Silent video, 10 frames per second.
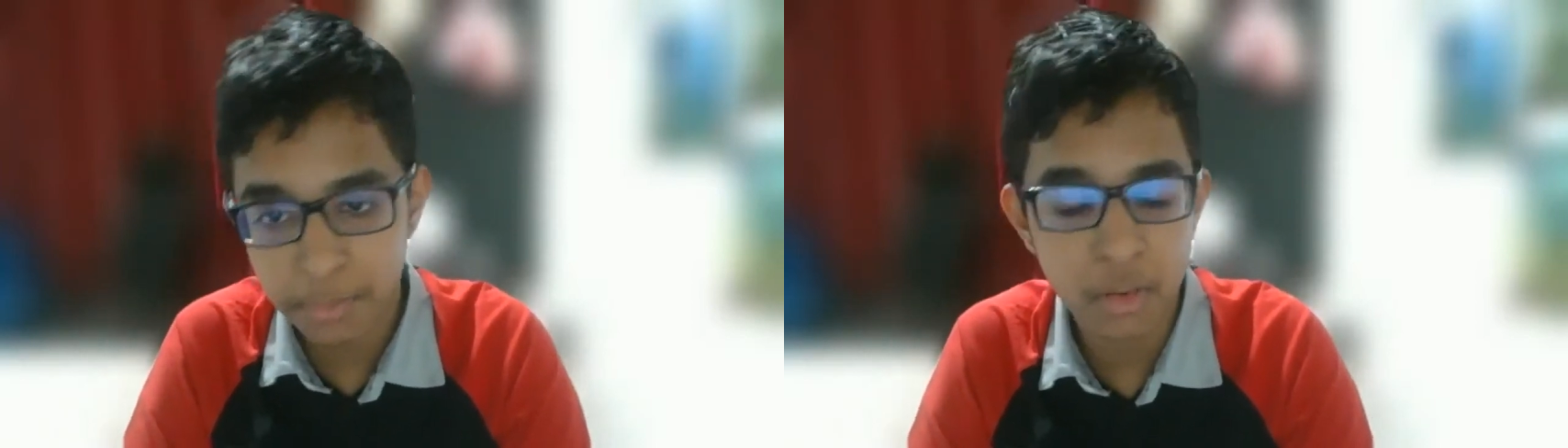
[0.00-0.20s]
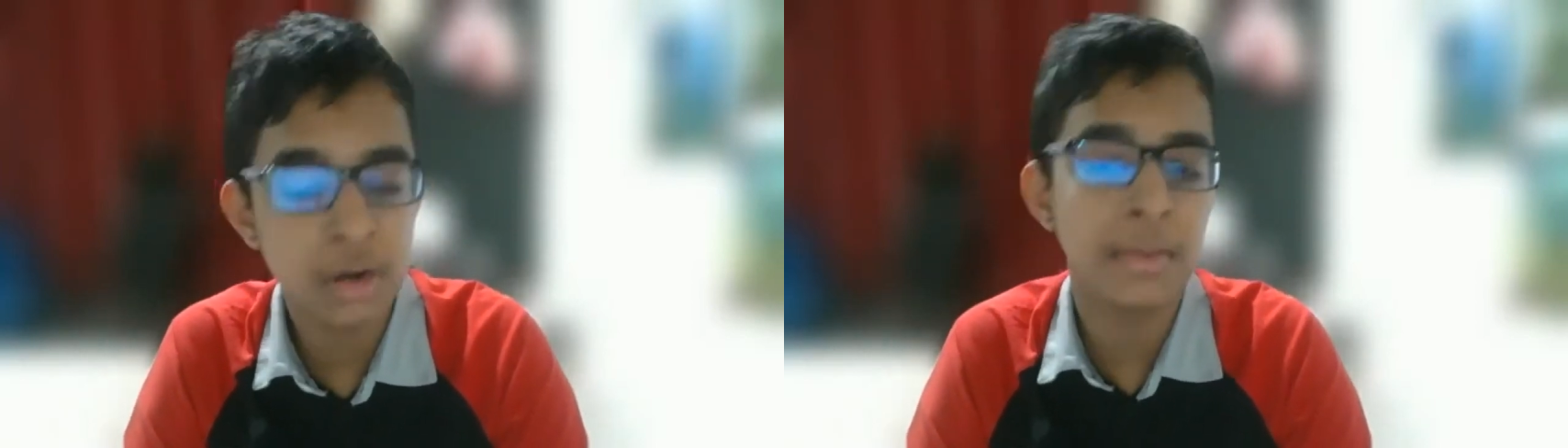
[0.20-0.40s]

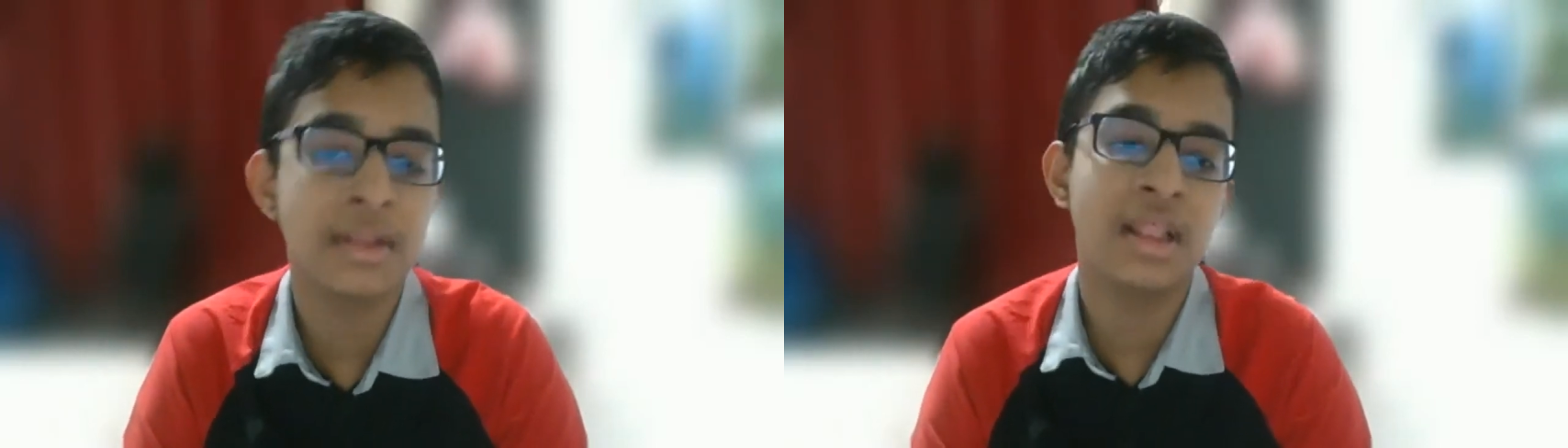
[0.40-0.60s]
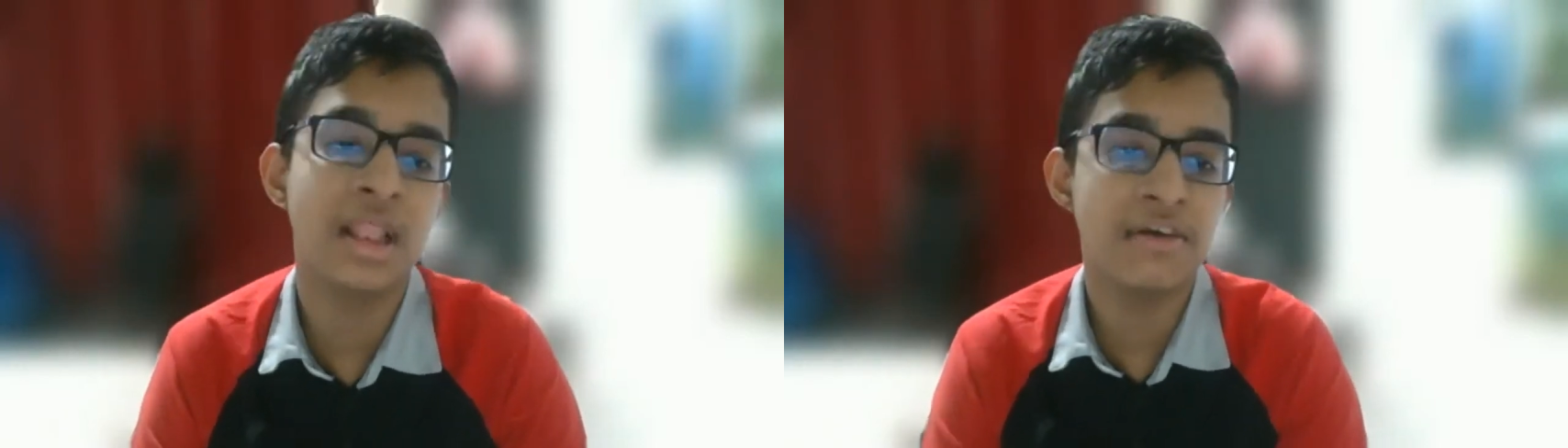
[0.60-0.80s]
powered by
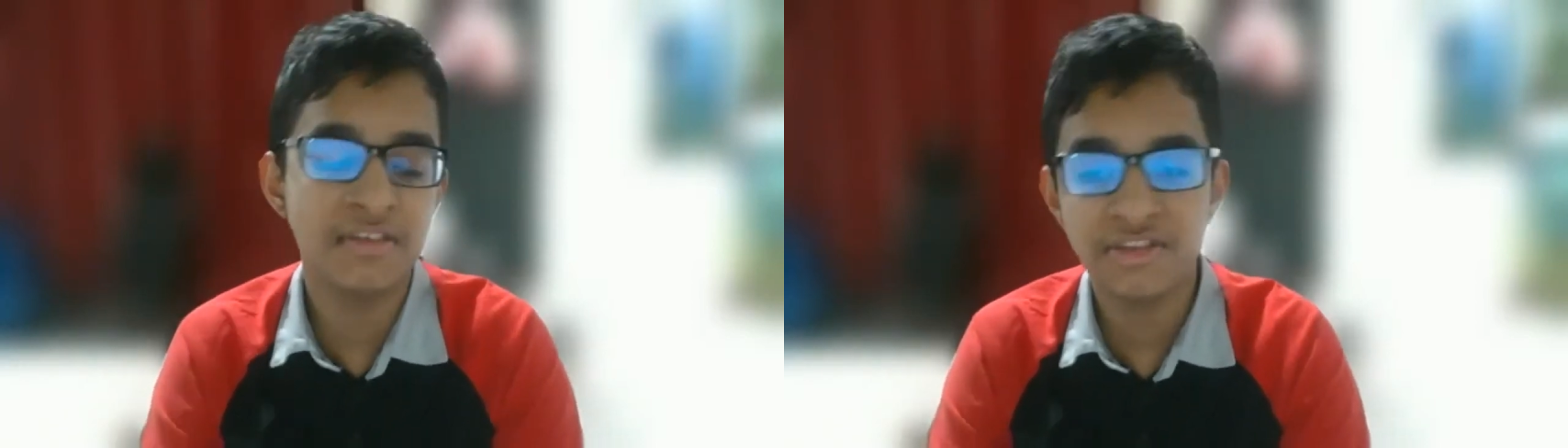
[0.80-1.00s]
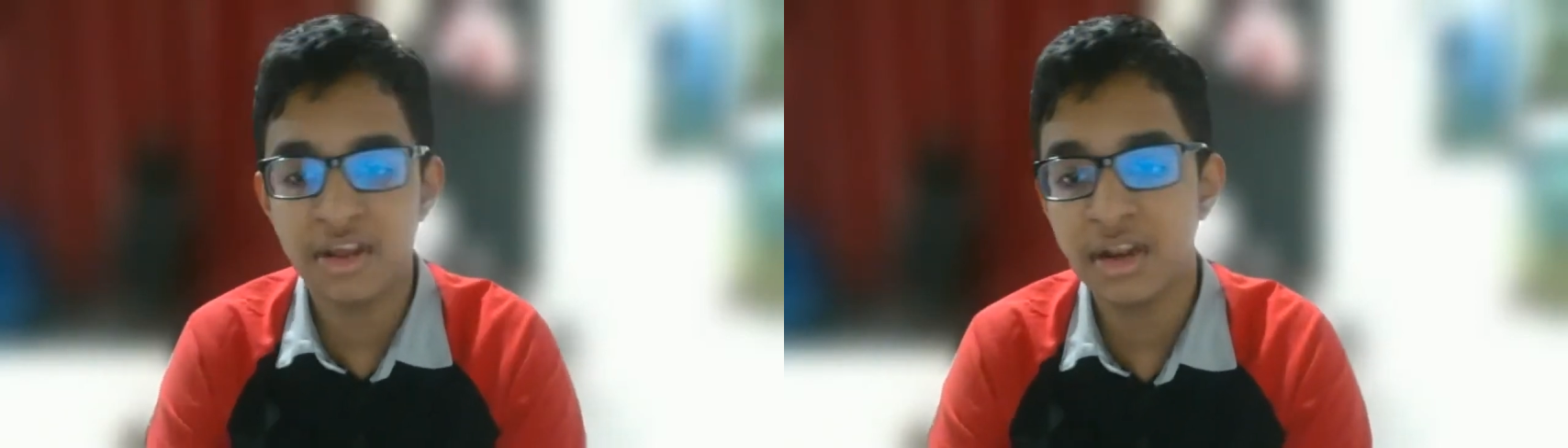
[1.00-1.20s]
the
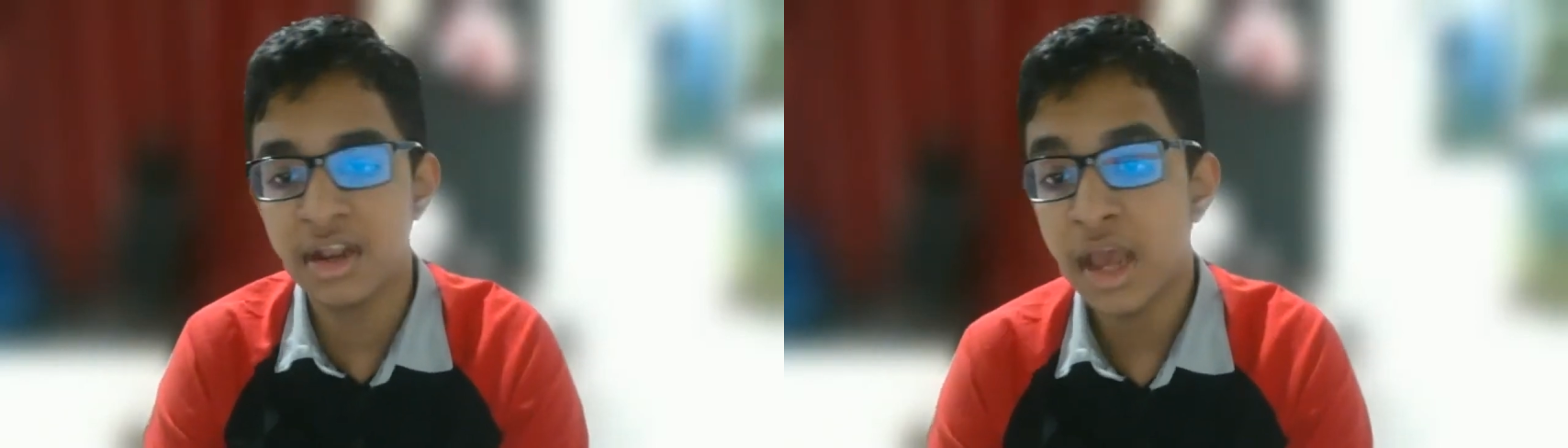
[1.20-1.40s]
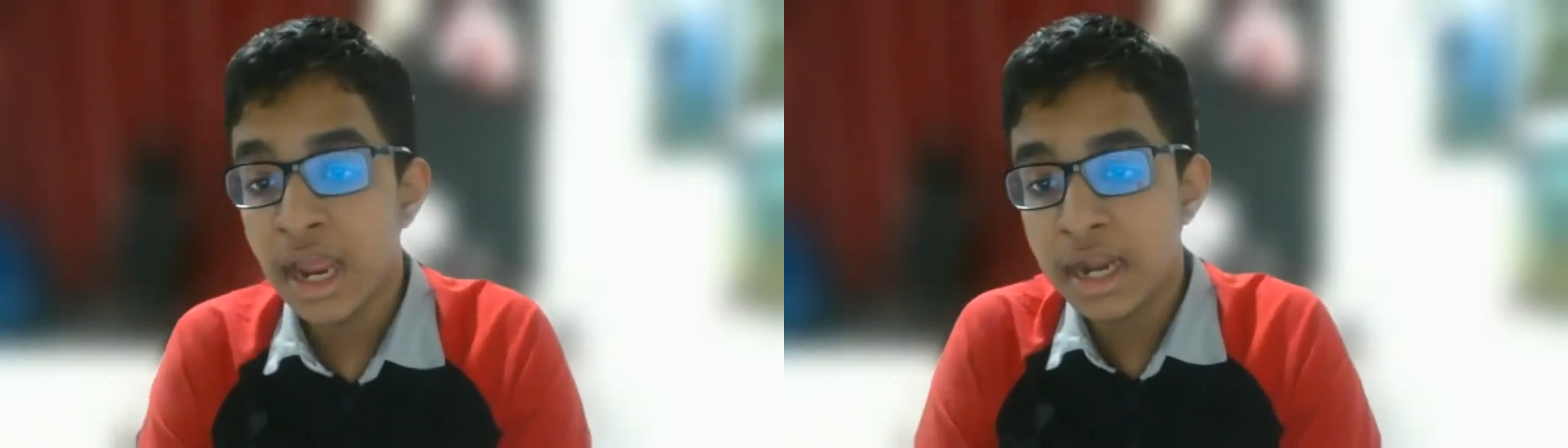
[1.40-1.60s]
11th gen
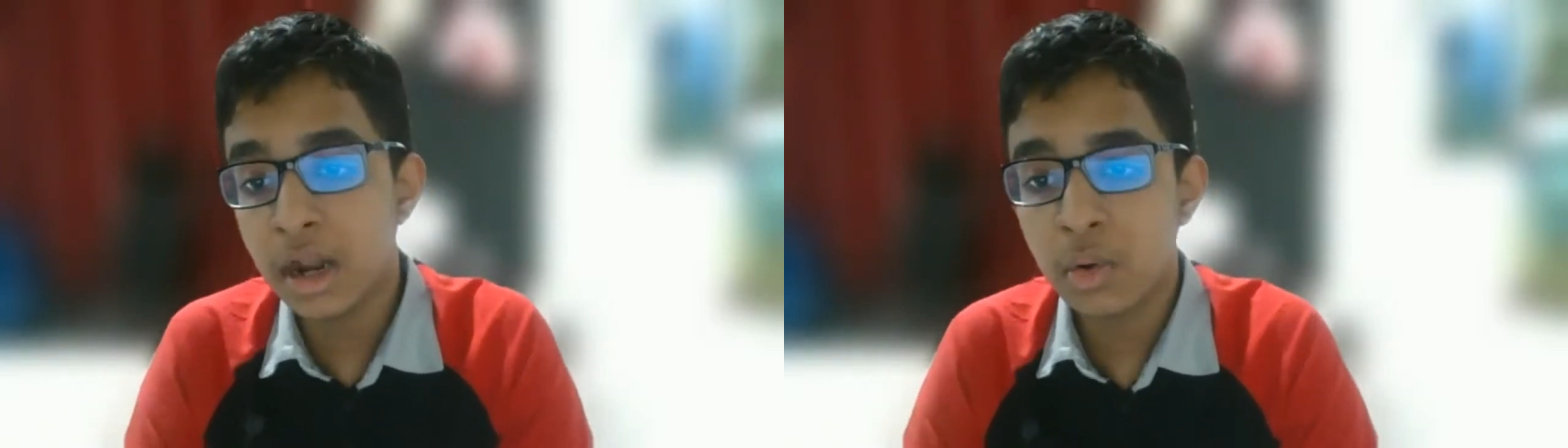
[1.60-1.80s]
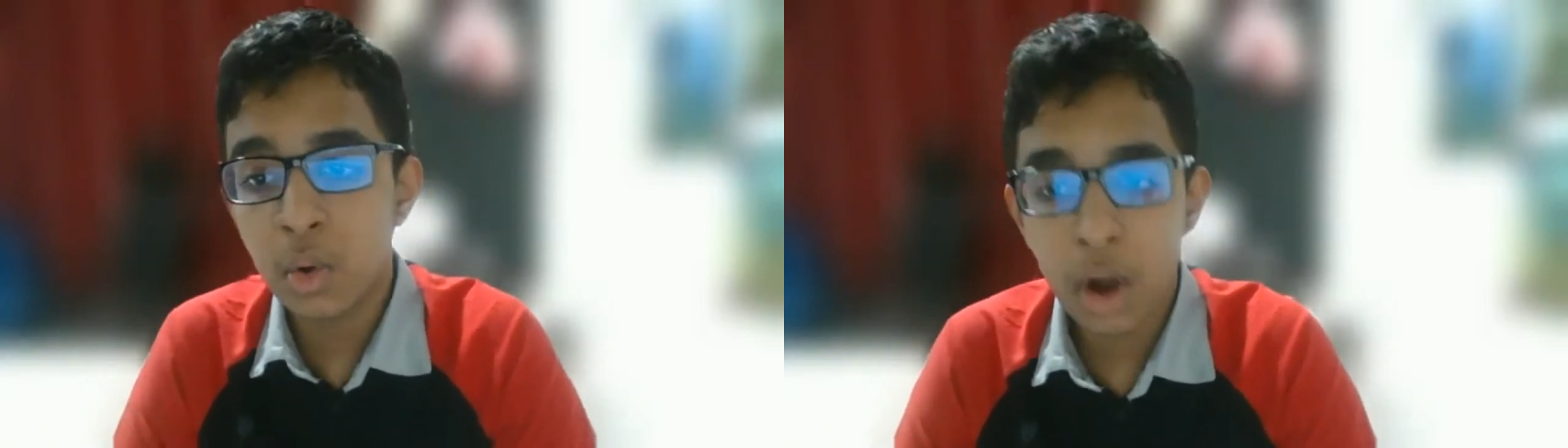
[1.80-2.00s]

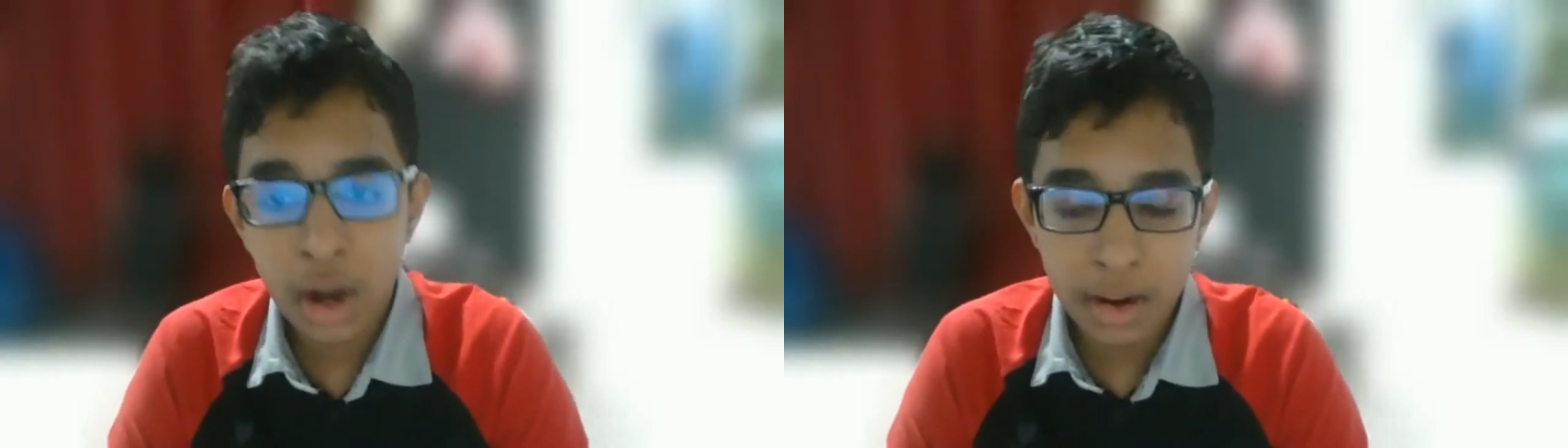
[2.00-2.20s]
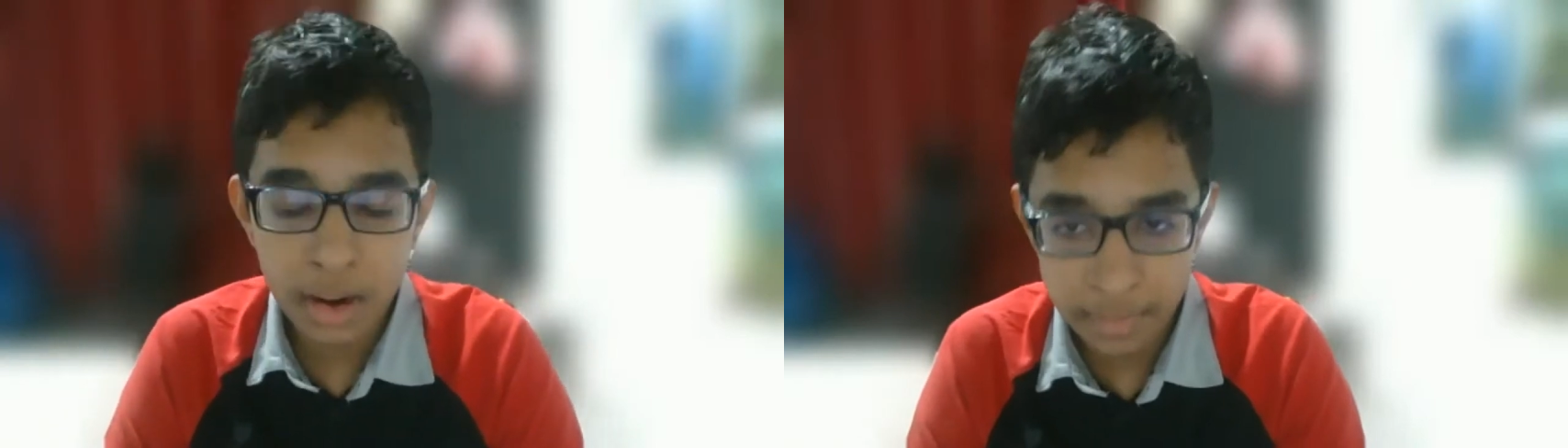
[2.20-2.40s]
Intel Core uh,